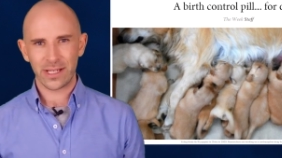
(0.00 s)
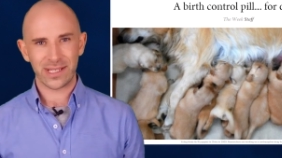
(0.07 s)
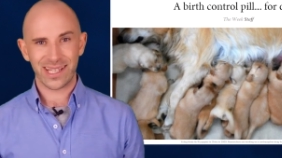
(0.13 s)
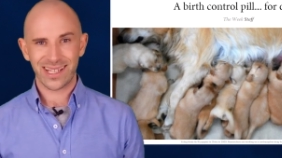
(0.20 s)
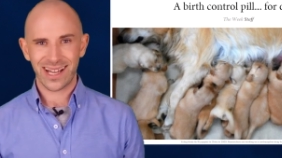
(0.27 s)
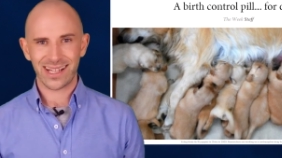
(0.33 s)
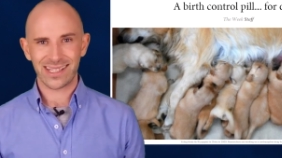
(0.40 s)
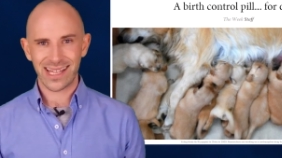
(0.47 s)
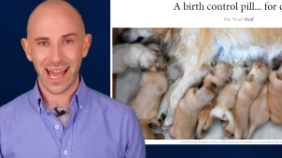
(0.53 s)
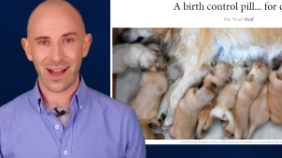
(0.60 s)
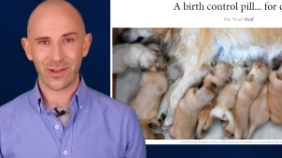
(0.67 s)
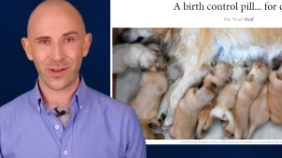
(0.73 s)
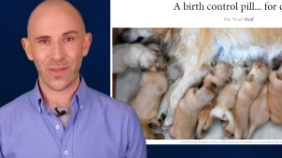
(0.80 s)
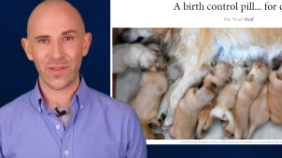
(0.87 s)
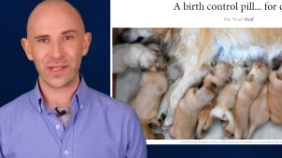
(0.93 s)
but cut
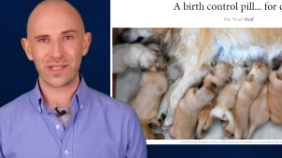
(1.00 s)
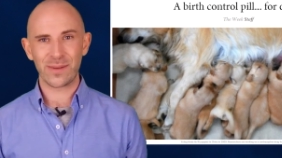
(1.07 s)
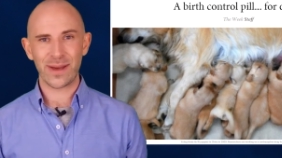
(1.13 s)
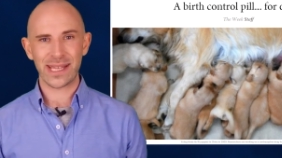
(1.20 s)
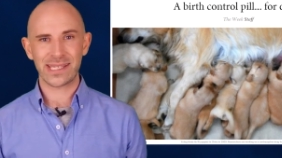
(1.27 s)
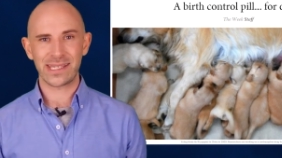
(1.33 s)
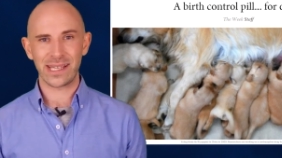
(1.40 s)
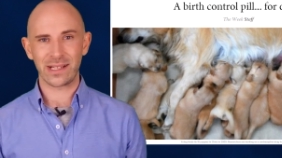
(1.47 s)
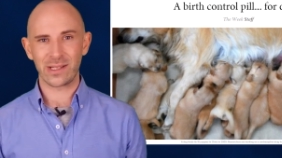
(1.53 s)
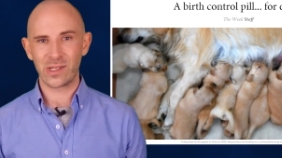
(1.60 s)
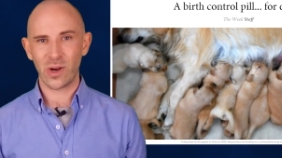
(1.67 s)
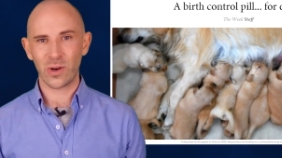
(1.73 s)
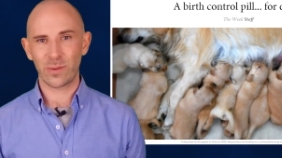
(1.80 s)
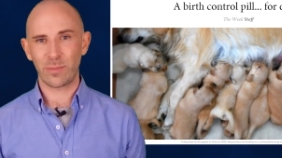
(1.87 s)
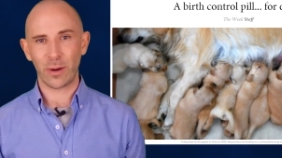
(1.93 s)
down on the domestic
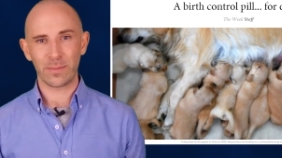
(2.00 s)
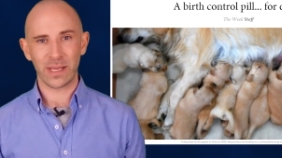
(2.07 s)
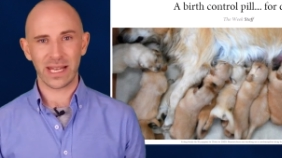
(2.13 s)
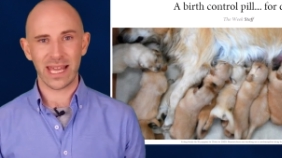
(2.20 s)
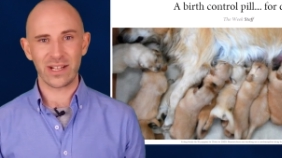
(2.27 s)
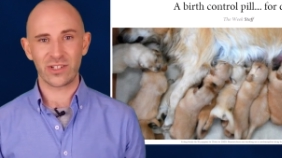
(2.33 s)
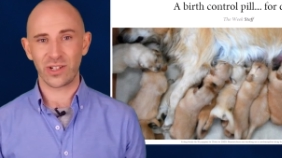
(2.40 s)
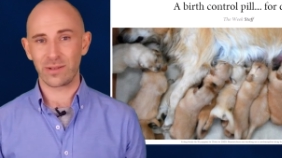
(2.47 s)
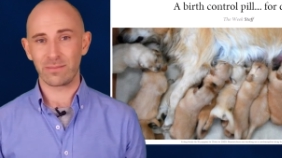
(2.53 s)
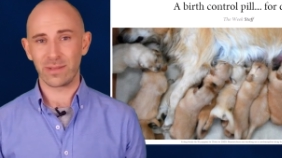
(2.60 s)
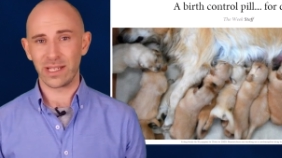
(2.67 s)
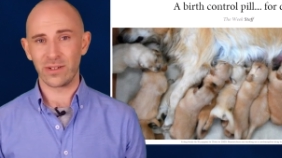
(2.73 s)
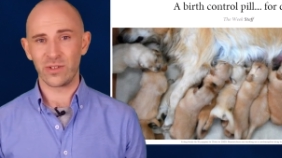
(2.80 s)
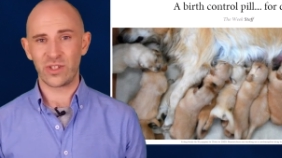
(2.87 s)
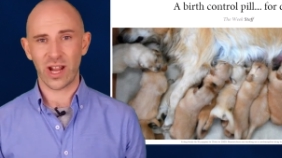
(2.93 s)
dog
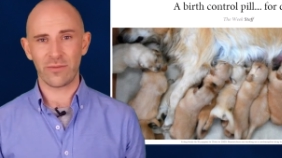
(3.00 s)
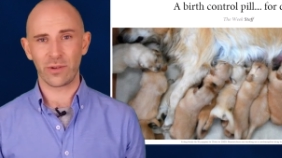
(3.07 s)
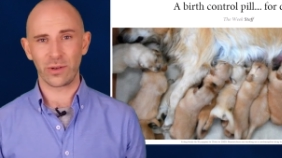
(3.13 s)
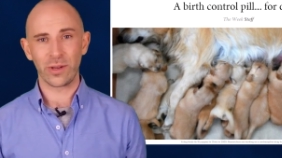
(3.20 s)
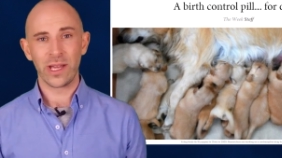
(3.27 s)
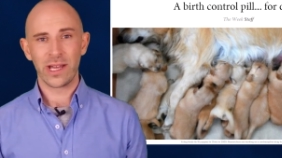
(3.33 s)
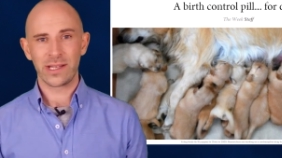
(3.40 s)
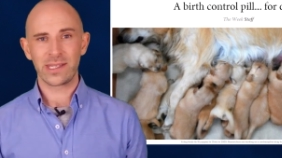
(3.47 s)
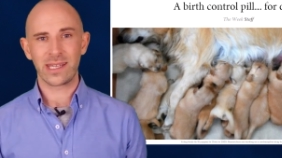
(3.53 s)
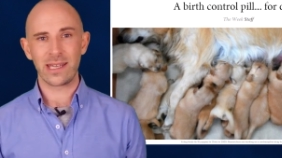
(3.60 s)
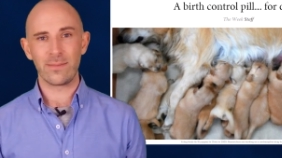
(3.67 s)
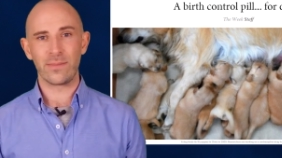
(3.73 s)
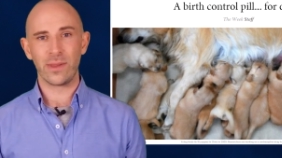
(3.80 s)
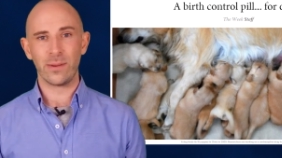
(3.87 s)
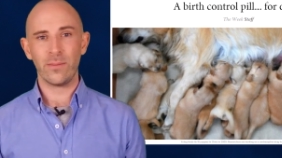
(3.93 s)
population in general to
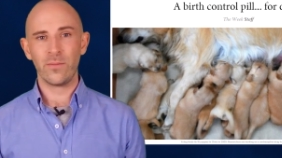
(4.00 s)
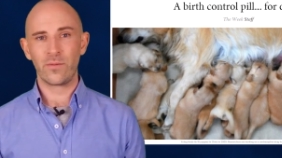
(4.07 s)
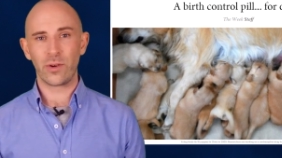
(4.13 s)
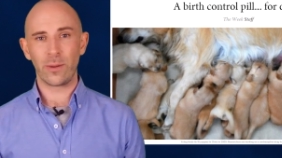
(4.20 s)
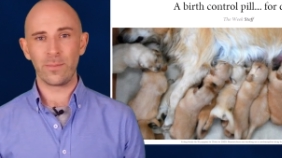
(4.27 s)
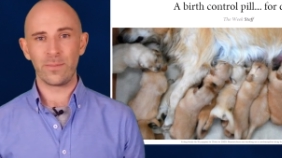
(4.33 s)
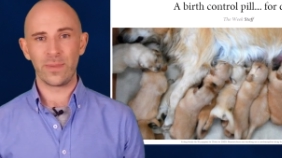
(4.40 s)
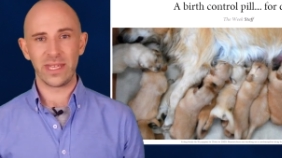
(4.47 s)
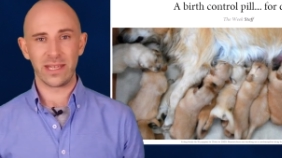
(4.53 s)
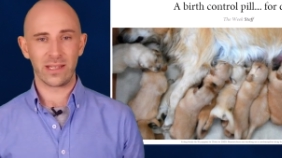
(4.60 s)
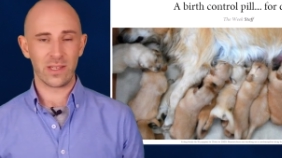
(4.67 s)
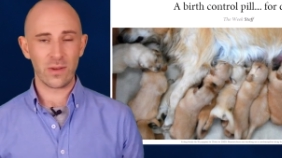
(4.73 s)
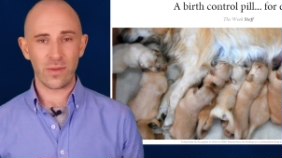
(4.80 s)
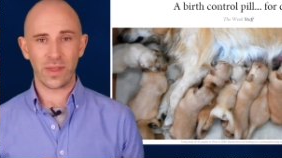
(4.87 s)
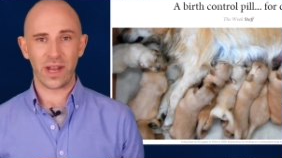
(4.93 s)
keep them from
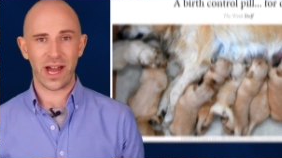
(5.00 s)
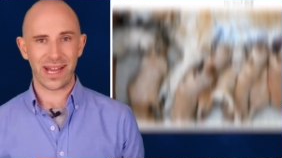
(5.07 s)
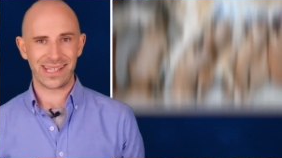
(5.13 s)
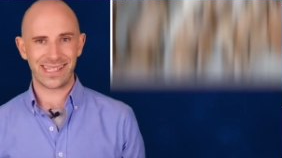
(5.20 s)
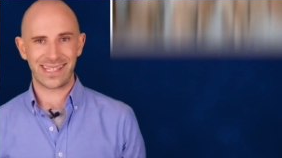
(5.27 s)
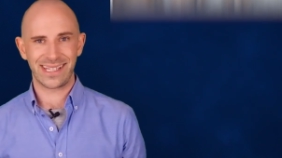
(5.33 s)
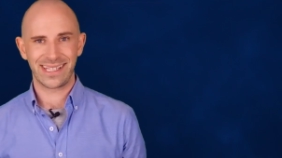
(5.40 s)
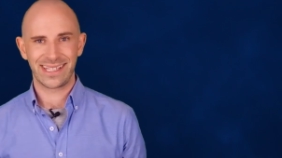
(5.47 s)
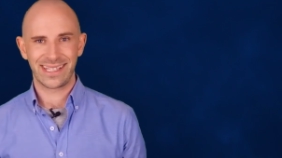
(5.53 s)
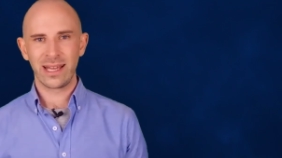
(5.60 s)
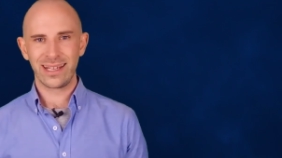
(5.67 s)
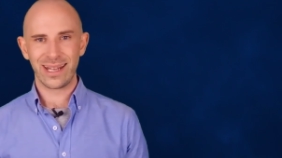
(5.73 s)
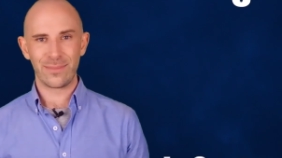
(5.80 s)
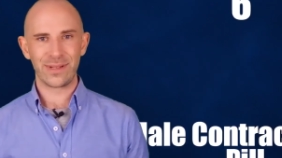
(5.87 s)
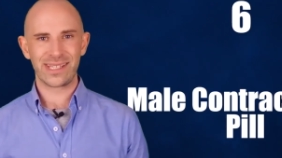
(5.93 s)
being euthanized.
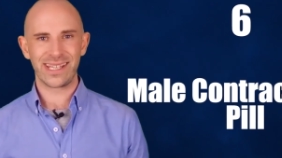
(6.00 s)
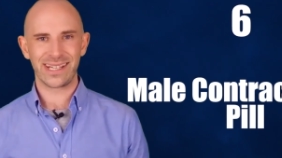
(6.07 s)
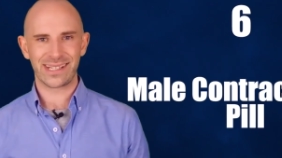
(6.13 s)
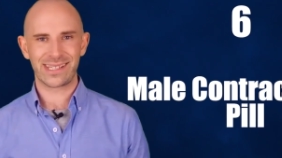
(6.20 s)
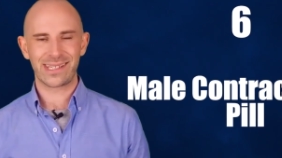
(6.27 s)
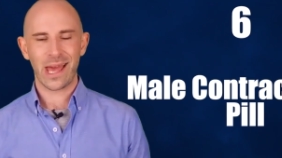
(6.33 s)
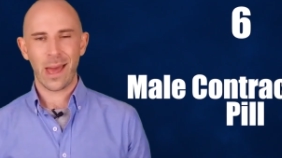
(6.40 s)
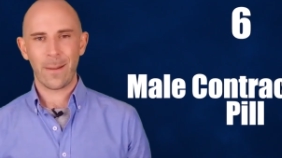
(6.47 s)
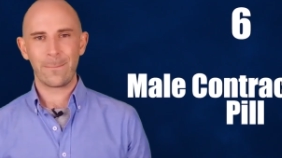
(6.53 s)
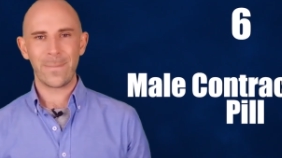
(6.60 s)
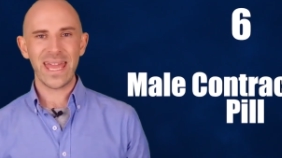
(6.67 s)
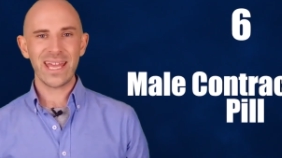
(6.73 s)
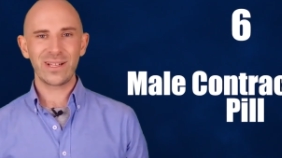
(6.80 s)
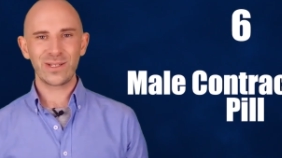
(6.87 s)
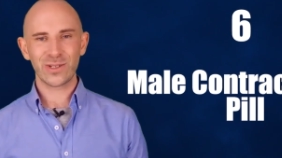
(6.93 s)
Number 6.
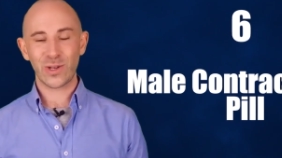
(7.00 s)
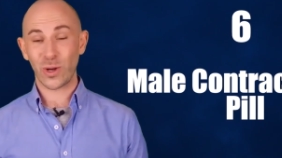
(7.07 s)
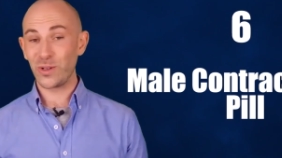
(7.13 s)
Male